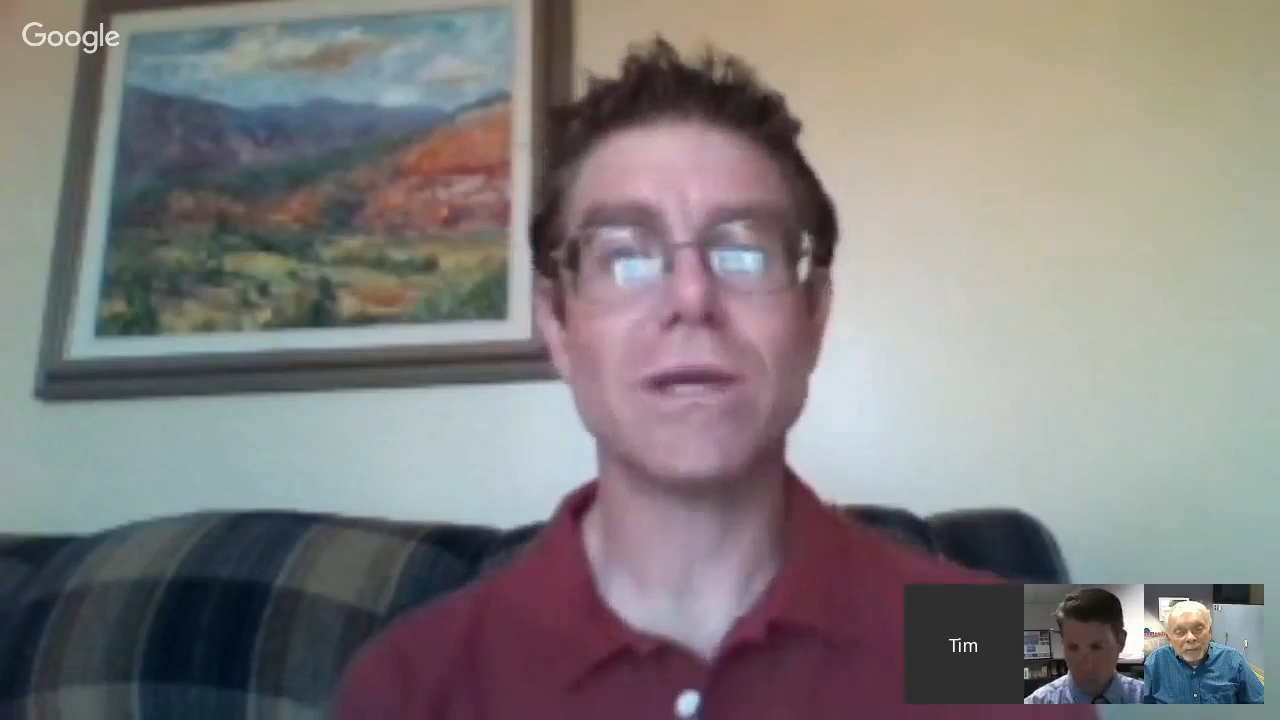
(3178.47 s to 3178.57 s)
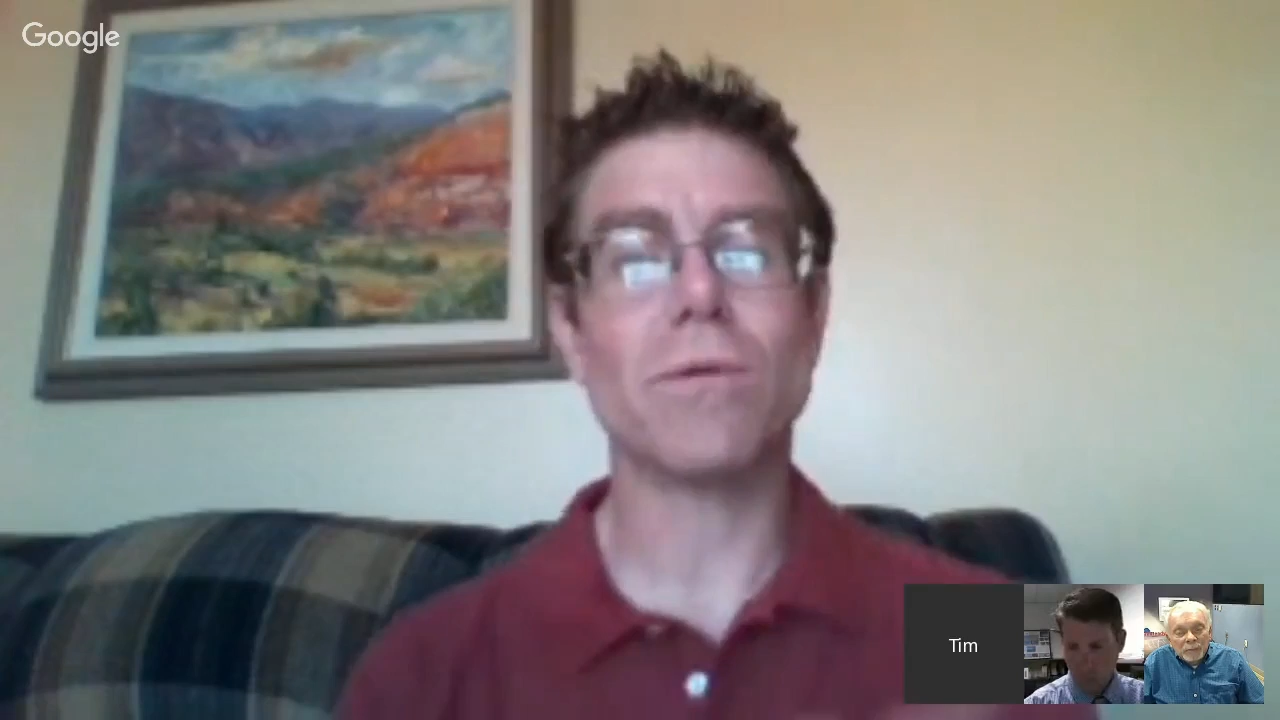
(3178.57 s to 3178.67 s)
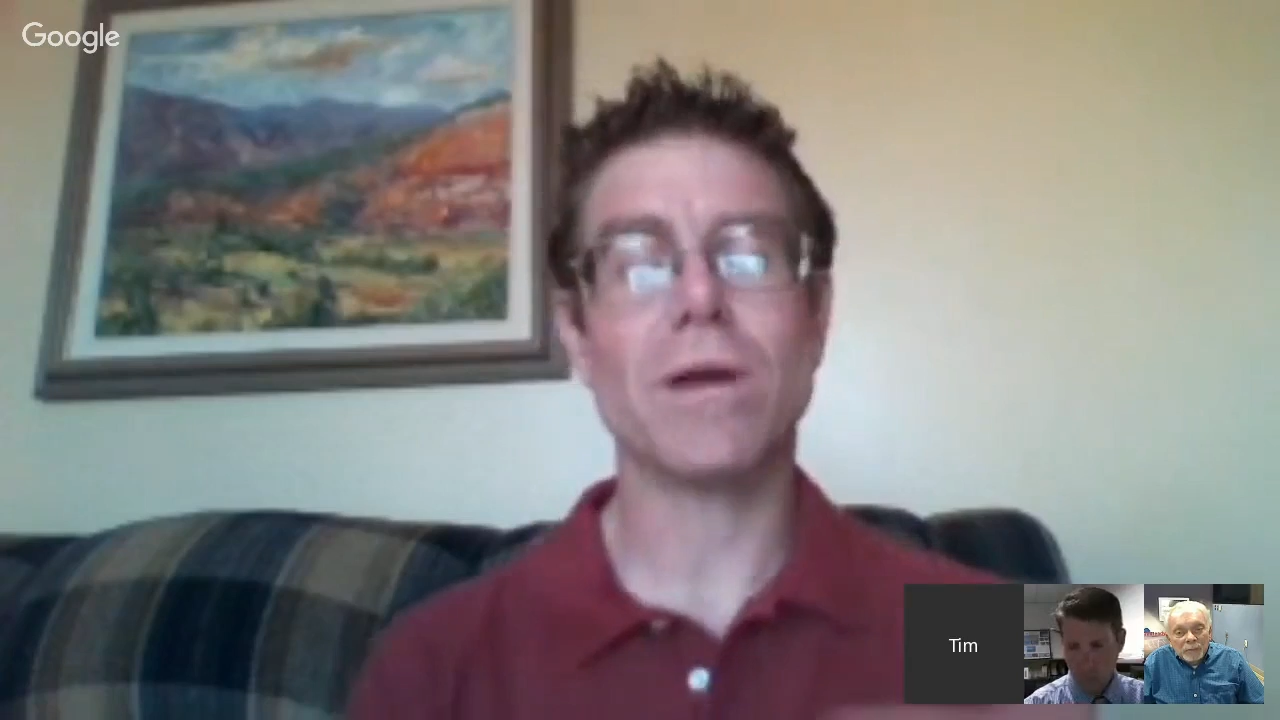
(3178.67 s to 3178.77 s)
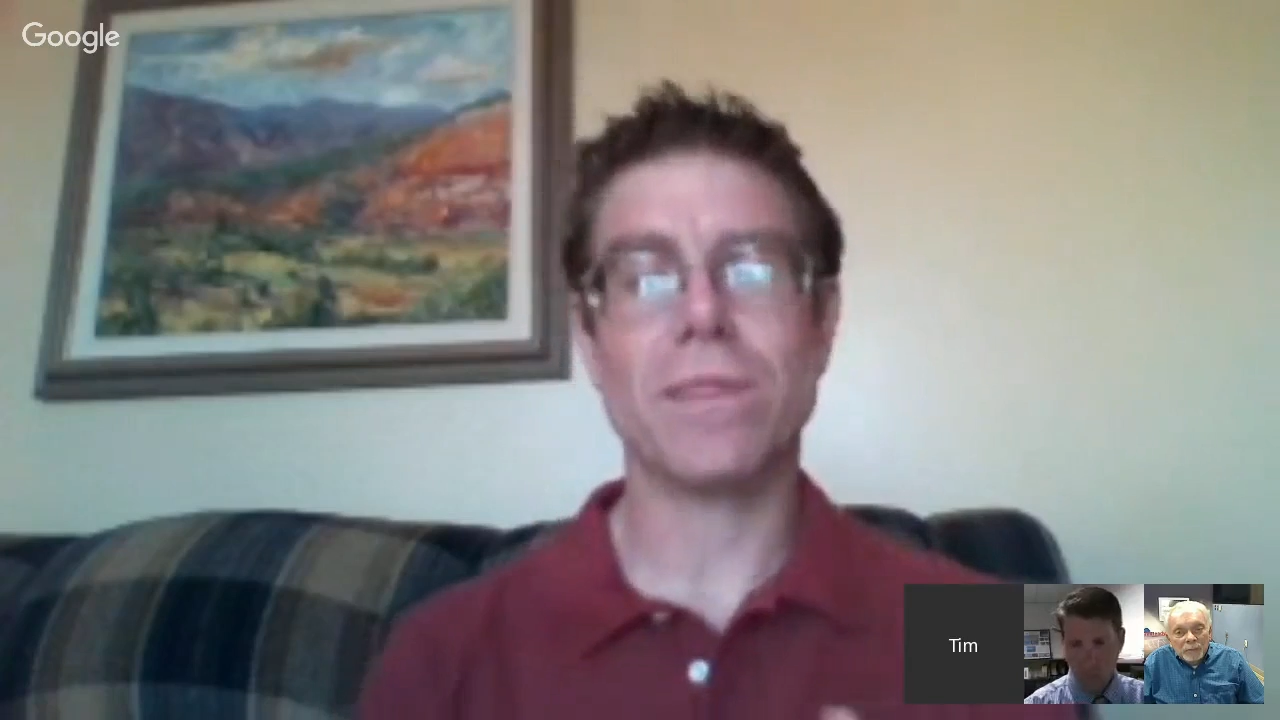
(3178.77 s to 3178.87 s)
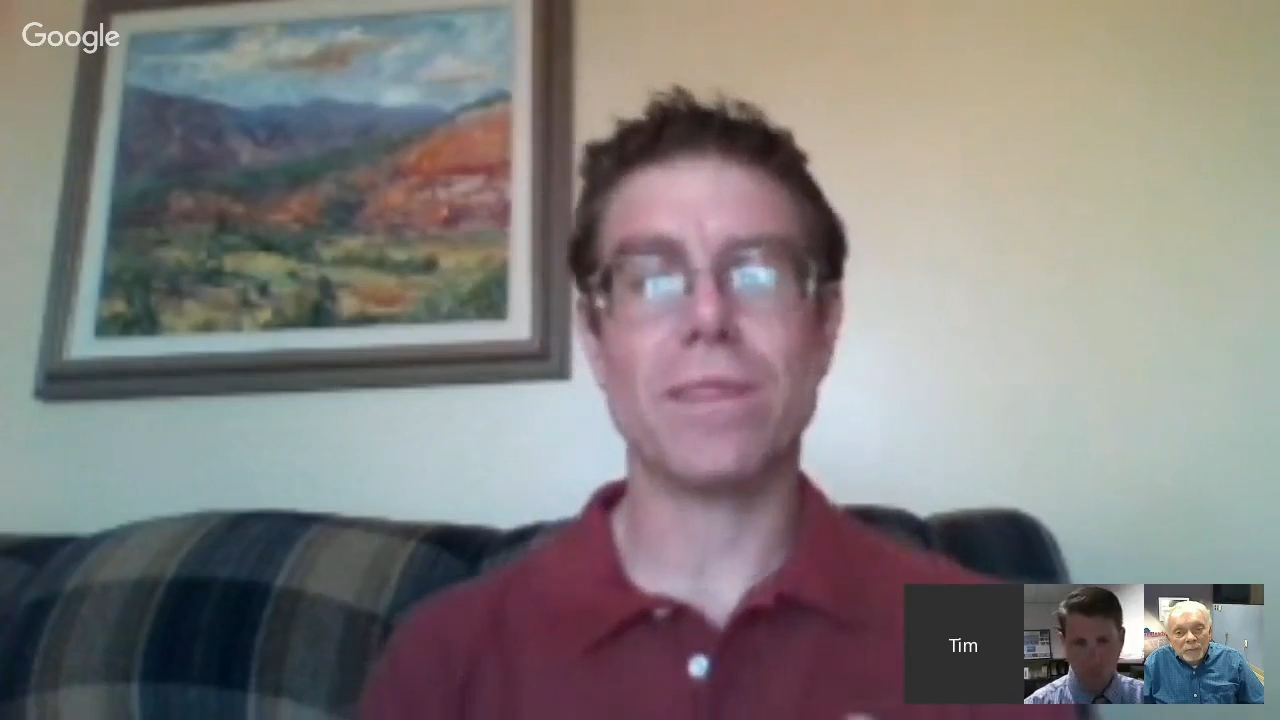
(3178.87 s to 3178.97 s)

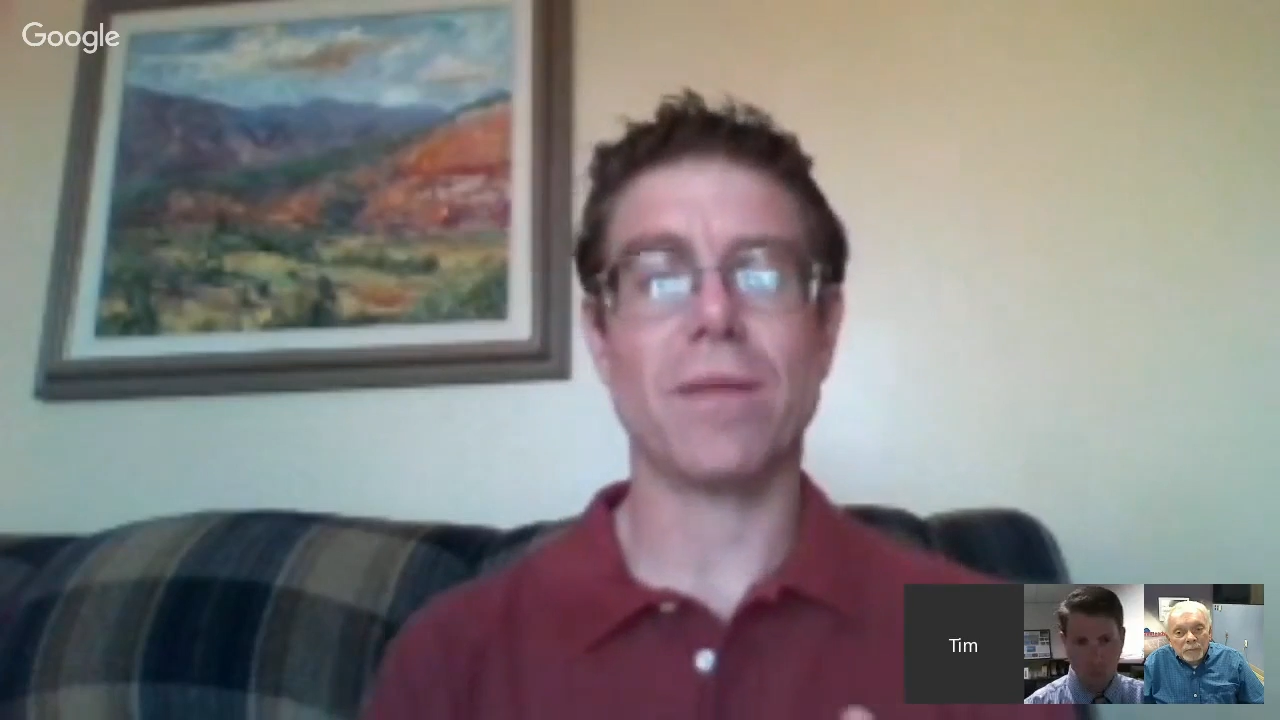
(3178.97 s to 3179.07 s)
what the